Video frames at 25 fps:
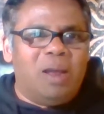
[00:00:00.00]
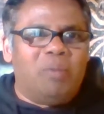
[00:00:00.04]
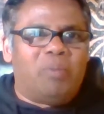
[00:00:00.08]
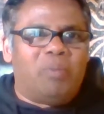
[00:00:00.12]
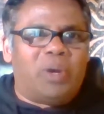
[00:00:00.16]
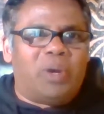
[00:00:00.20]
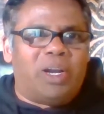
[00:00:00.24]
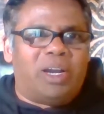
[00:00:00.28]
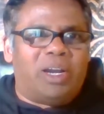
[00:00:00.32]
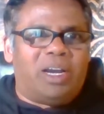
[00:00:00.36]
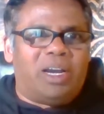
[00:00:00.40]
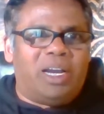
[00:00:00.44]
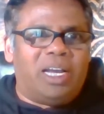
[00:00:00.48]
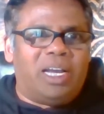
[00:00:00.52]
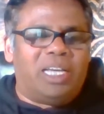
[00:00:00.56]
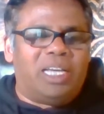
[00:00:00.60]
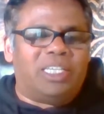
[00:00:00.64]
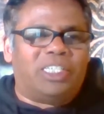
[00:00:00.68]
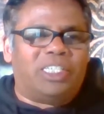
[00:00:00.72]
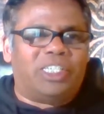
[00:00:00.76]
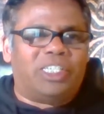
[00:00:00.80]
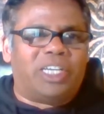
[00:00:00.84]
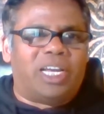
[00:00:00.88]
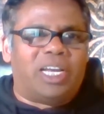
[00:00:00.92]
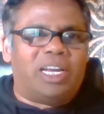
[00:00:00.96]
Priya
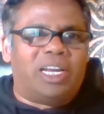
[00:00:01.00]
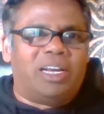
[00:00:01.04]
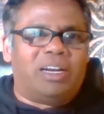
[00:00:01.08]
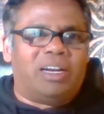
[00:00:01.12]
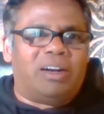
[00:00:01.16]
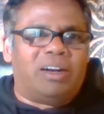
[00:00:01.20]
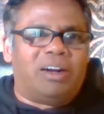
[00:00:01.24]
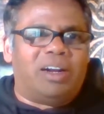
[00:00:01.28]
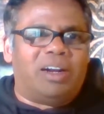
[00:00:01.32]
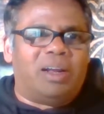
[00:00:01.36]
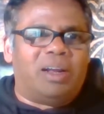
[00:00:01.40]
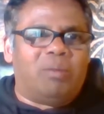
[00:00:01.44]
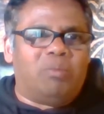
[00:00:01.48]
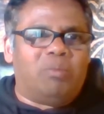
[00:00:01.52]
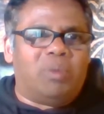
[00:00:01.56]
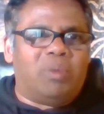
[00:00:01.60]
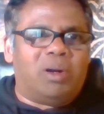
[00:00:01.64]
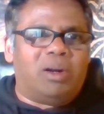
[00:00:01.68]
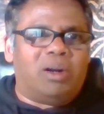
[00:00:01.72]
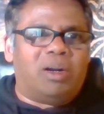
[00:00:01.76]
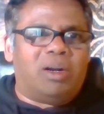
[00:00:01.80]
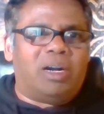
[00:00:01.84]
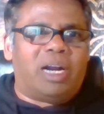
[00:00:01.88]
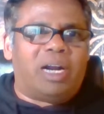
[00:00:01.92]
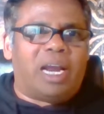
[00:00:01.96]
has shared her
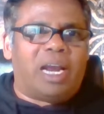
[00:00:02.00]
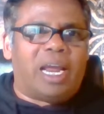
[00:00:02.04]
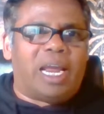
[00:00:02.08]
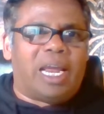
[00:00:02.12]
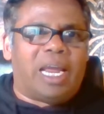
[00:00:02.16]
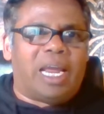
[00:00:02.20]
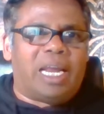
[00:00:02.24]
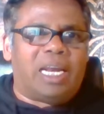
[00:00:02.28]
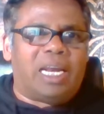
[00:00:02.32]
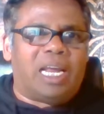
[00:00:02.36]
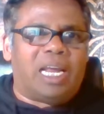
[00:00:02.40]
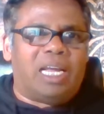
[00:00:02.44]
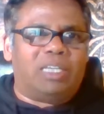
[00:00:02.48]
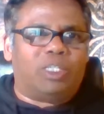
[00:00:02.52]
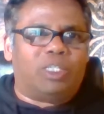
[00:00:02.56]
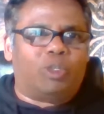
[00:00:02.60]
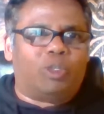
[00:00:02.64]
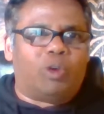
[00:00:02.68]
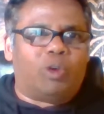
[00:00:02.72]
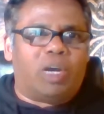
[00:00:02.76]
number, and I